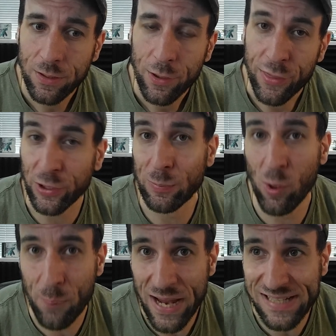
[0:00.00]
thermal
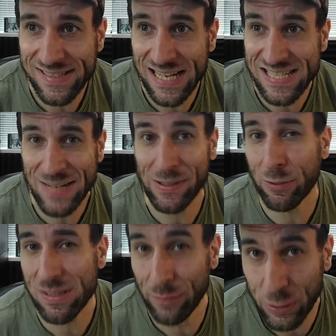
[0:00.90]
paste testing. I might do
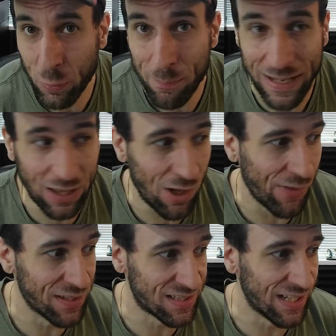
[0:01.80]
some liquid metal on
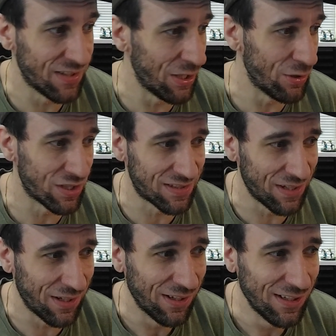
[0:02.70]
this thing too, just
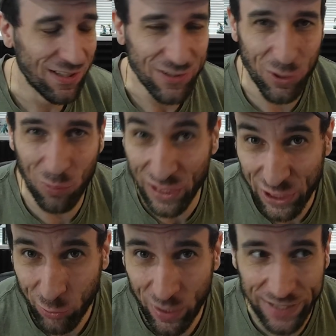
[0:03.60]
to to really
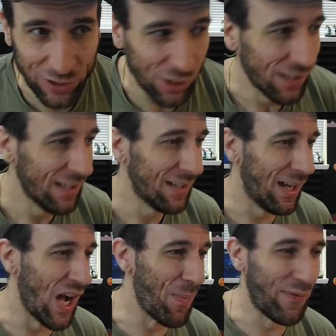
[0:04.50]
crank her
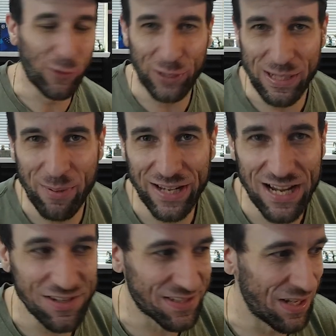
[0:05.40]
uh, before anybody
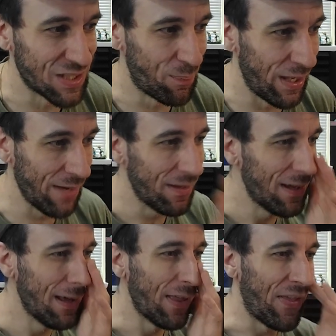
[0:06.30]
else does. But
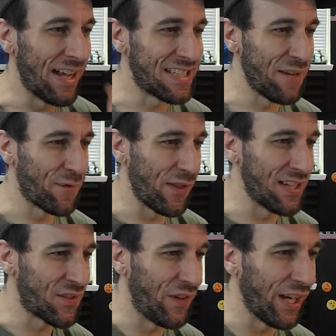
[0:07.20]
that's it for this
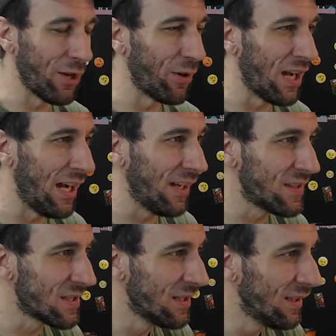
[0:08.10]
video,
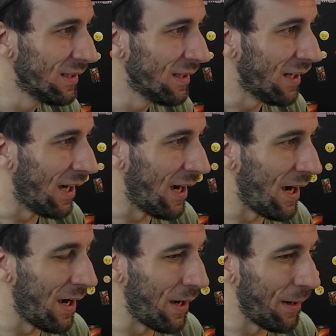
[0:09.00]
guys.
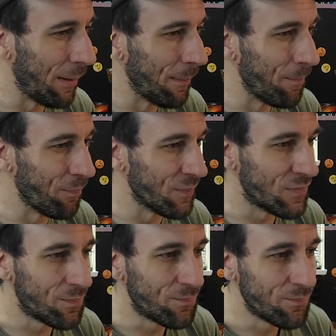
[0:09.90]

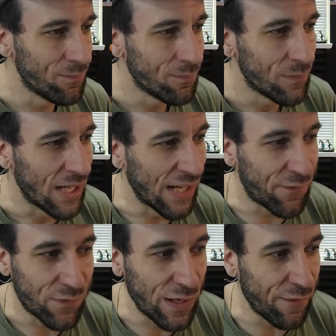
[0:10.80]
Um,
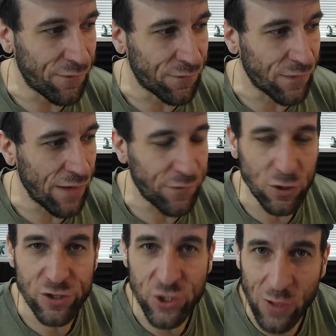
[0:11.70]
if if if you're
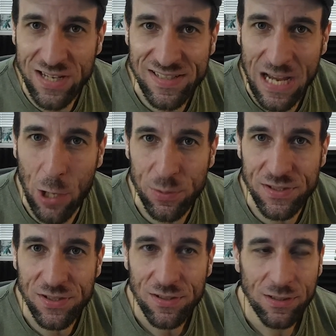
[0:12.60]
stressed out